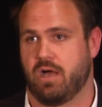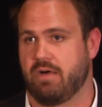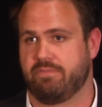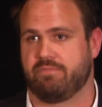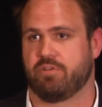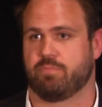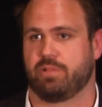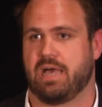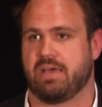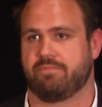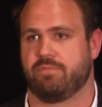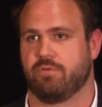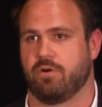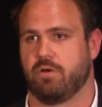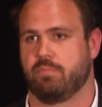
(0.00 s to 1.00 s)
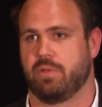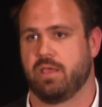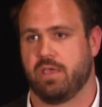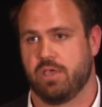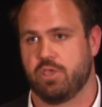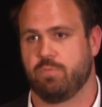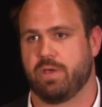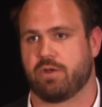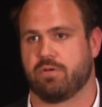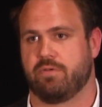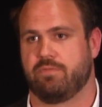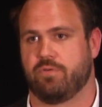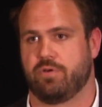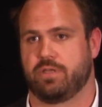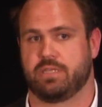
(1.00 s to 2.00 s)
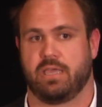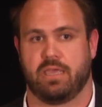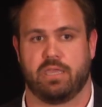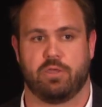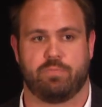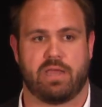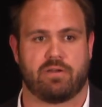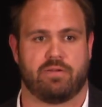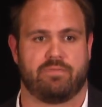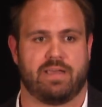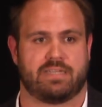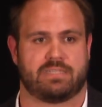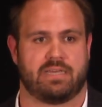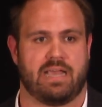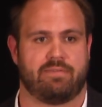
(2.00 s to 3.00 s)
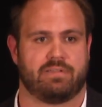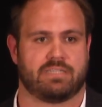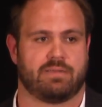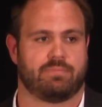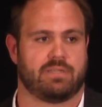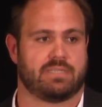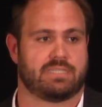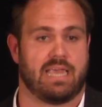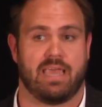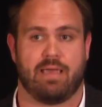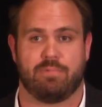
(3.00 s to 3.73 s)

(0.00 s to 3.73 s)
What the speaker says: off of your platform, you better invest in having something to say.